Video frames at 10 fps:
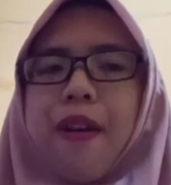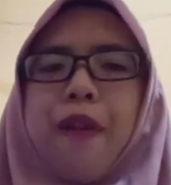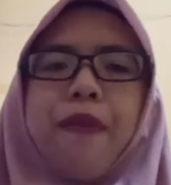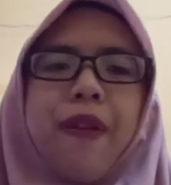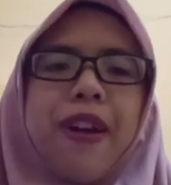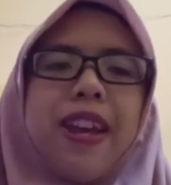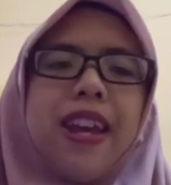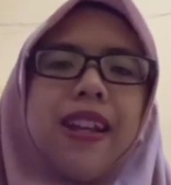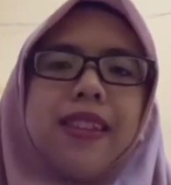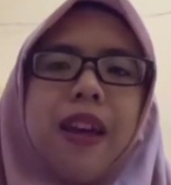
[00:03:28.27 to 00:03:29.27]
For
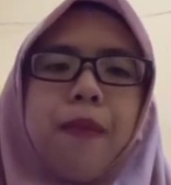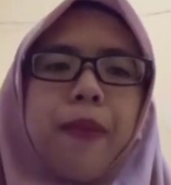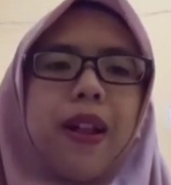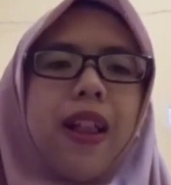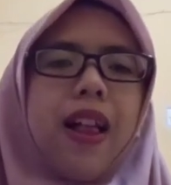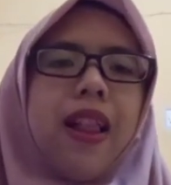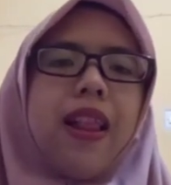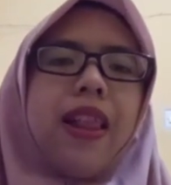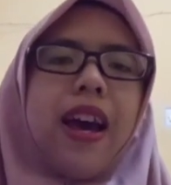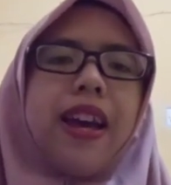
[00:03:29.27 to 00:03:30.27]
example,
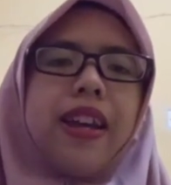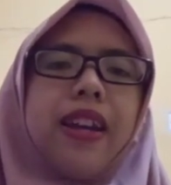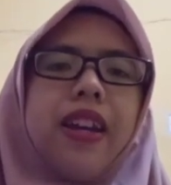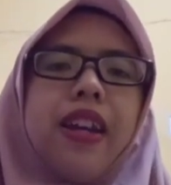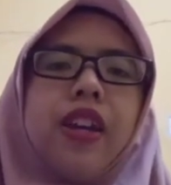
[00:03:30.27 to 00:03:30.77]
like